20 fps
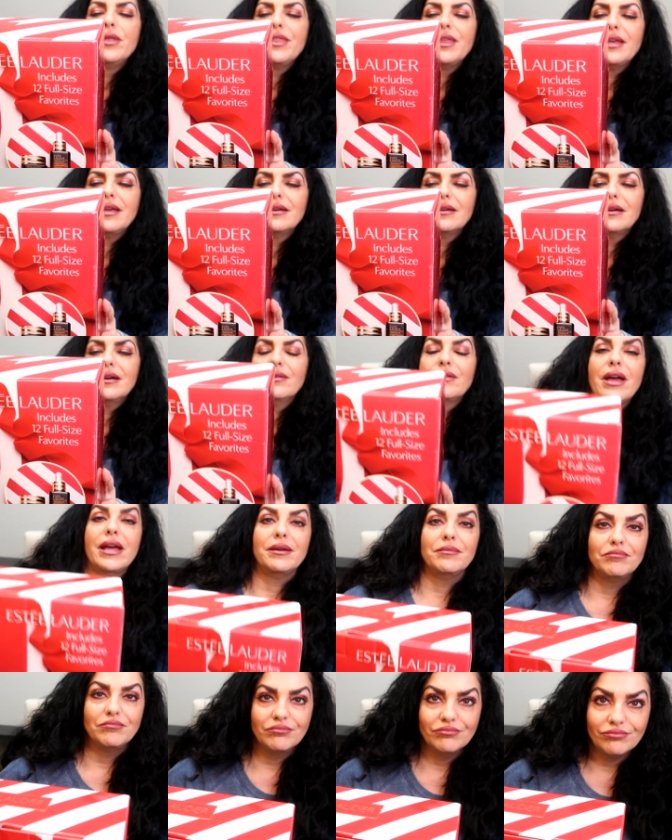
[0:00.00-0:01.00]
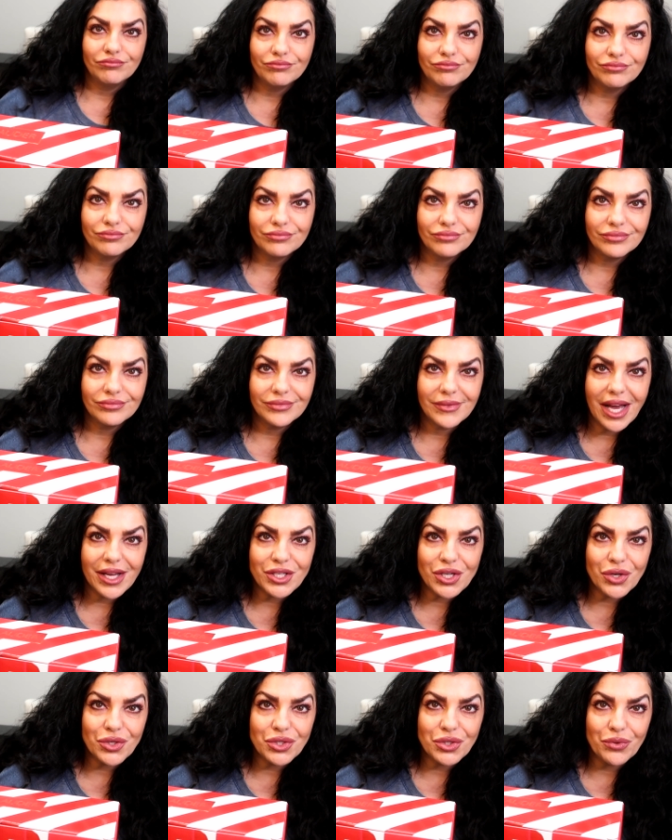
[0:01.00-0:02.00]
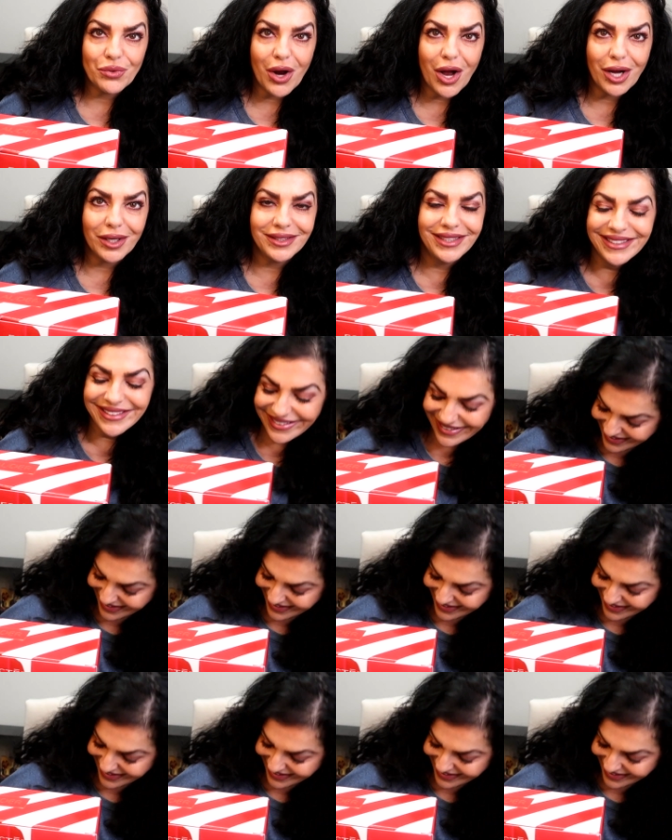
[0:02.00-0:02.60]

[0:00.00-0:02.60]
with, okay, I told you wrong.